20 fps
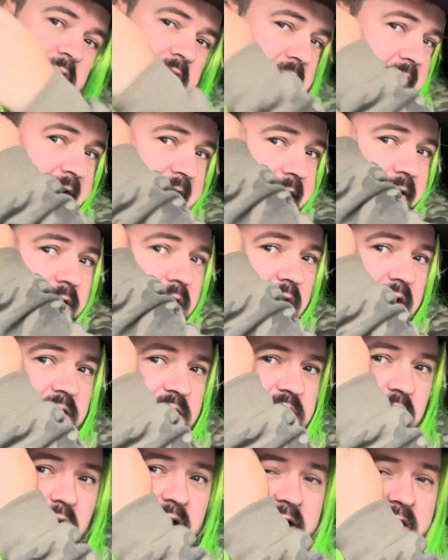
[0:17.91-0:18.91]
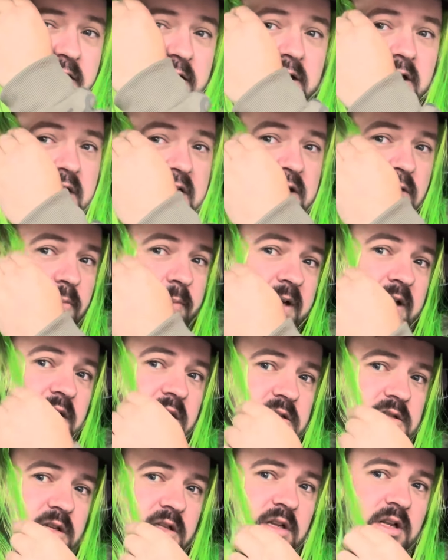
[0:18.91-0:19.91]
and then, like, dyeing it a little bit,
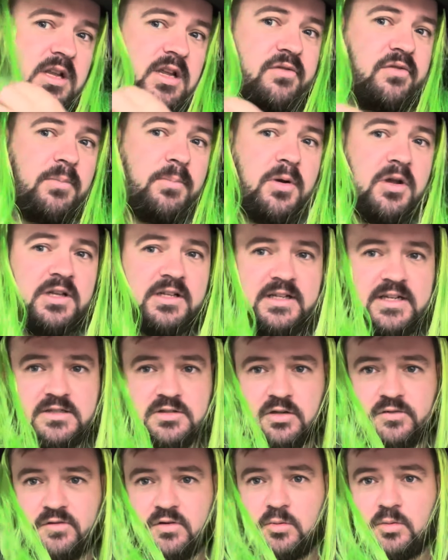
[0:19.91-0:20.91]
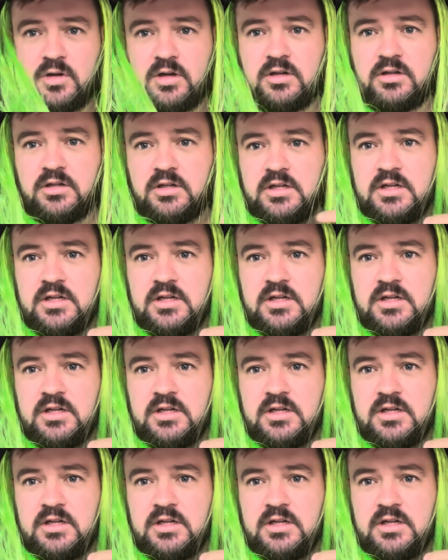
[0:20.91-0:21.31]
because I don't know if I'm pulling this off or what.